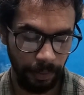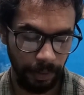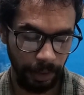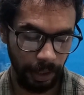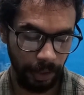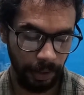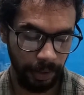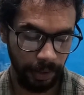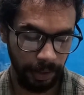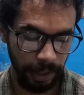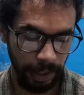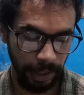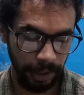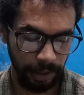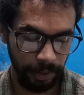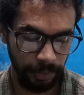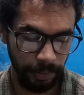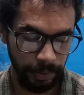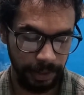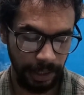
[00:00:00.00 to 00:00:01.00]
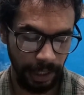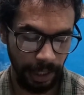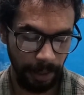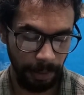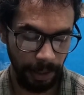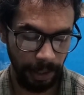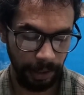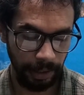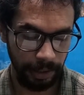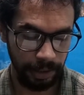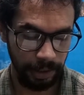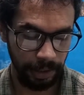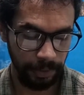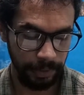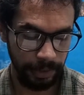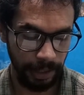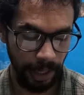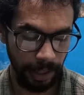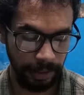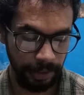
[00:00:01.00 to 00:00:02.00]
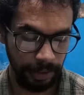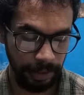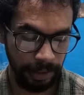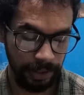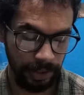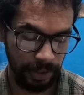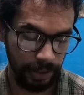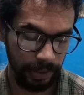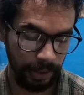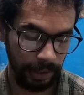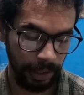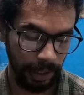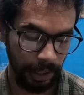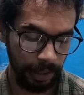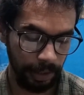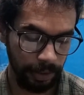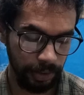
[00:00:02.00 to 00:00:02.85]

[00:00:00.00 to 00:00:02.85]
Now her anger was ebbing and she was anxious again,